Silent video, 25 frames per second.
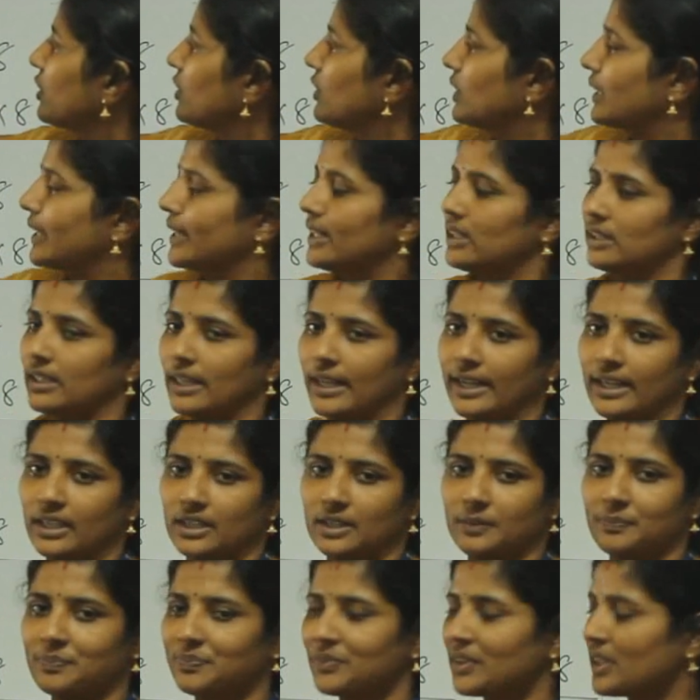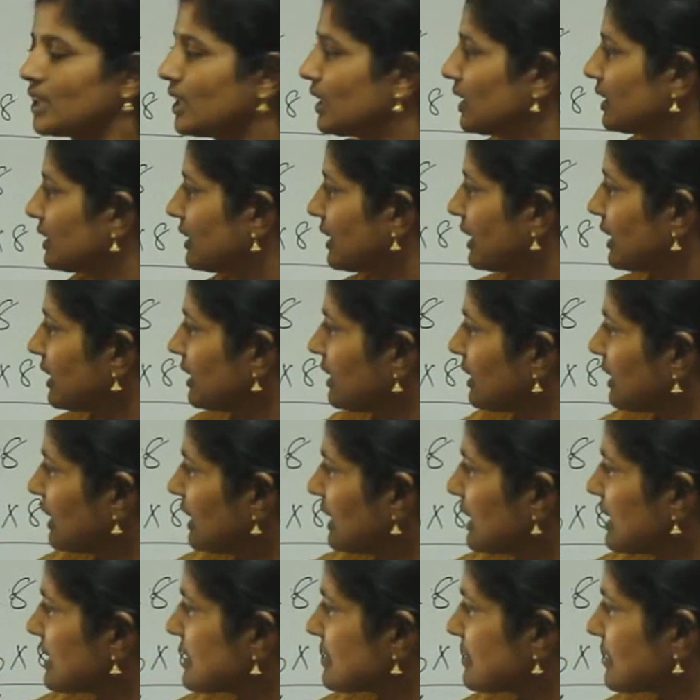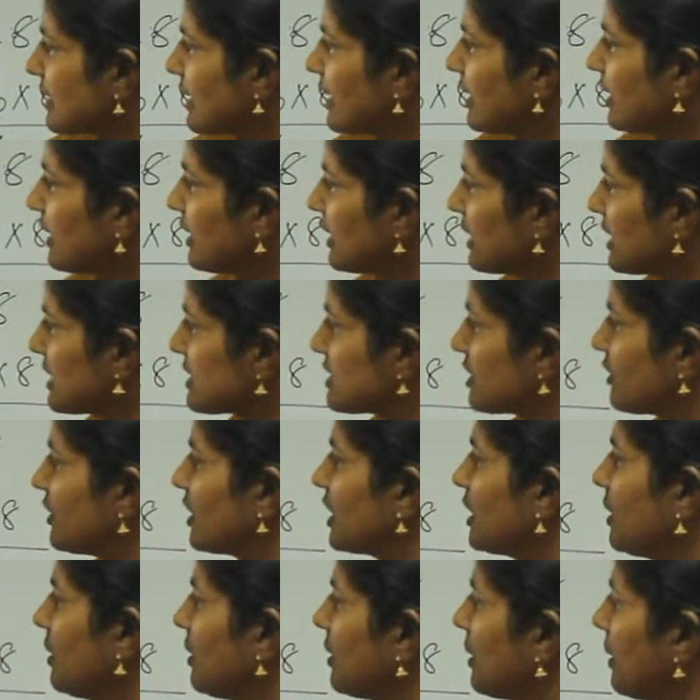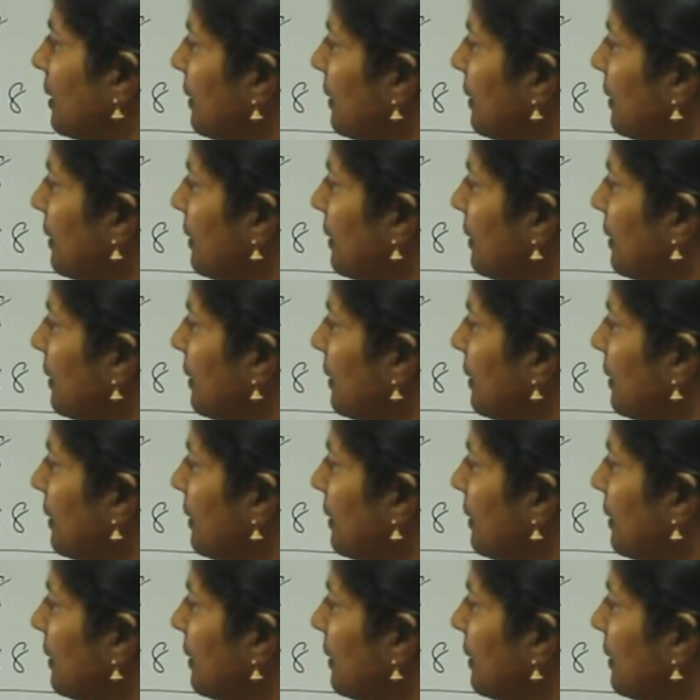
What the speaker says: you will get 8. Then E is our